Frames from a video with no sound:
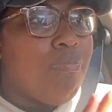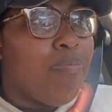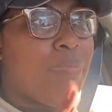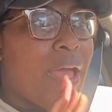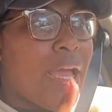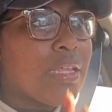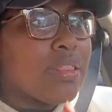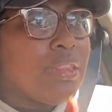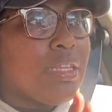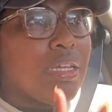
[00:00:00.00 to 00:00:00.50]

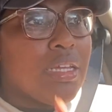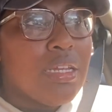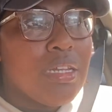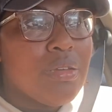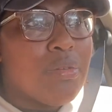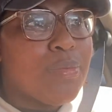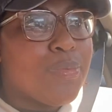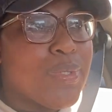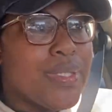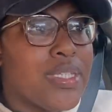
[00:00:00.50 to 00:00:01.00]
Back then
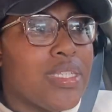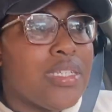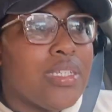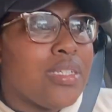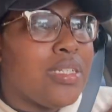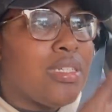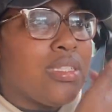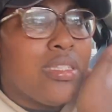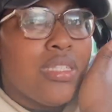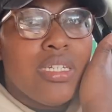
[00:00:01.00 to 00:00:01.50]
it was
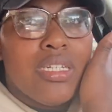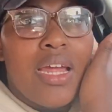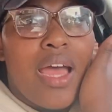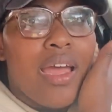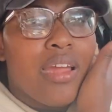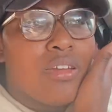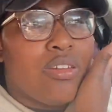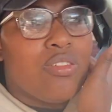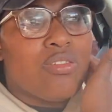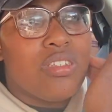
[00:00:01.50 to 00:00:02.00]
the
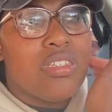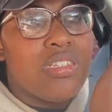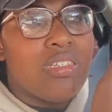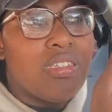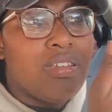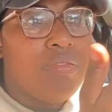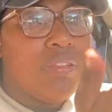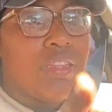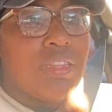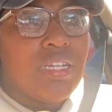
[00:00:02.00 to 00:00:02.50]

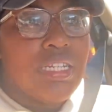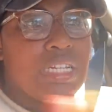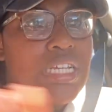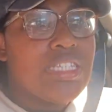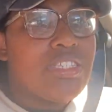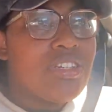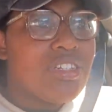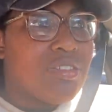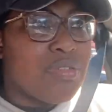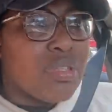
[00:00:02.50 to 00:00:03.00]
diagnosis of the thing
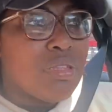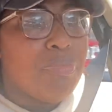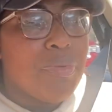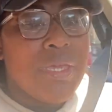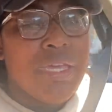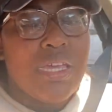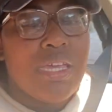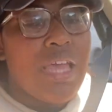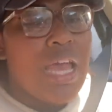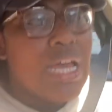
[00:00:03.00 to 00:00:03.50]
that starts with a
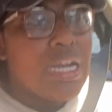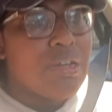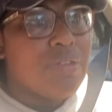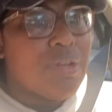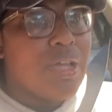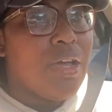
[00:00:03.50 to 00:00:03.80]
P. I don't